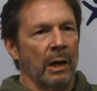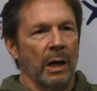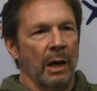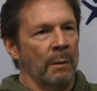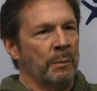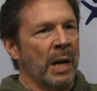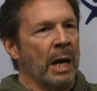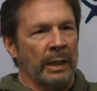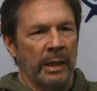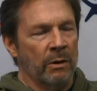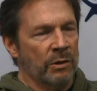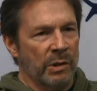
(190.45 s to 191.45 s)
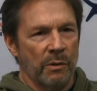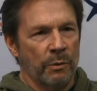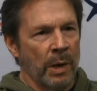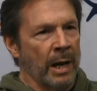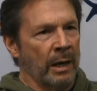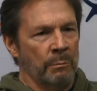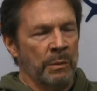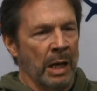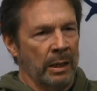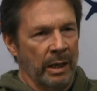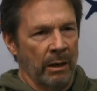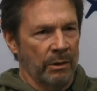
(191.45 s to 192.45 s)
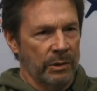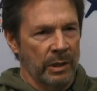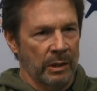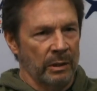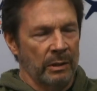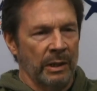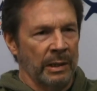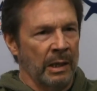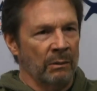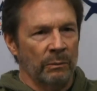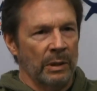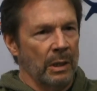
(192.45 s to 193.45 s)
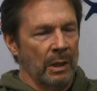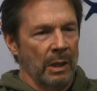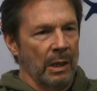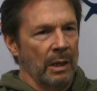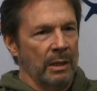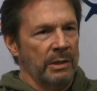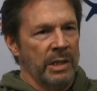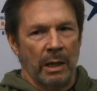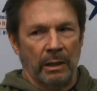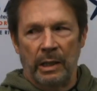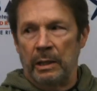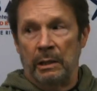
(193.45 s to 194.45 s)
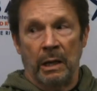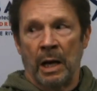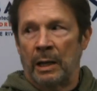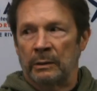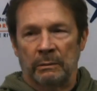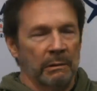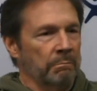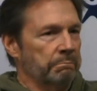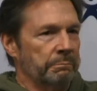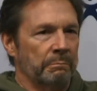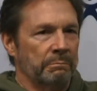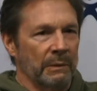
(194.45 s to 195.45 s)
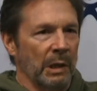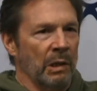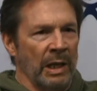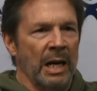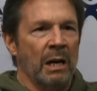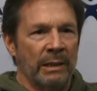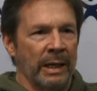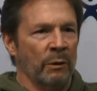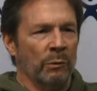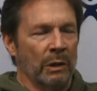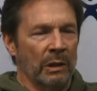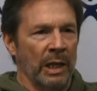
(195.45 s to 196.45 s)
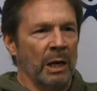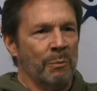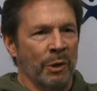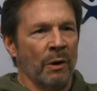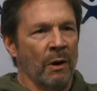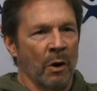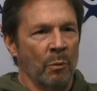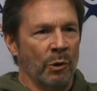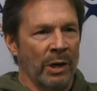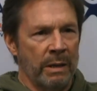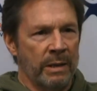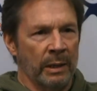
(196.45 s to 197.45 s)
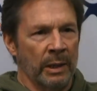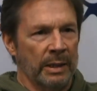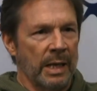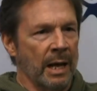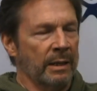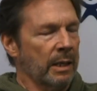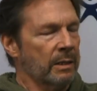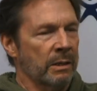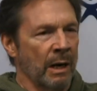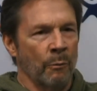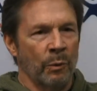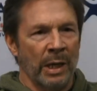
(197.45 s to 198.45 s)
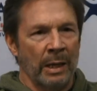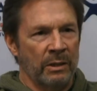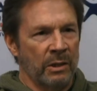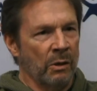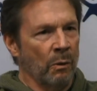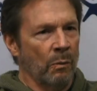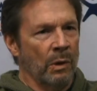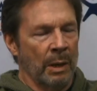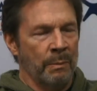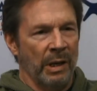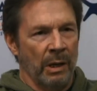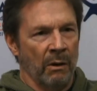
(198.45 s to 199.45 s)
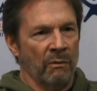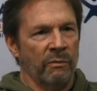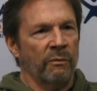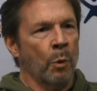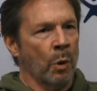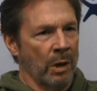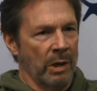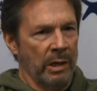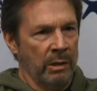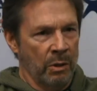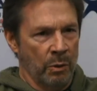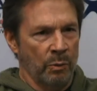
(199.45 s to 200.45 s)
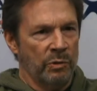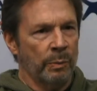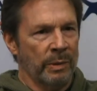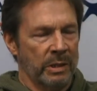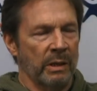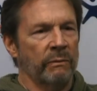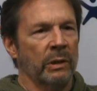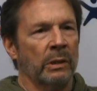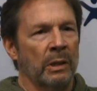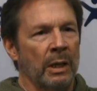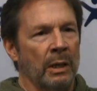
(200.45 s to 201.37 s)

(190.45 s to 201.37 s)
I'm not here as a threat. I'm not here to tell you gotta clean up your home or anything like that. That's not what I do. I'm here for you specifically.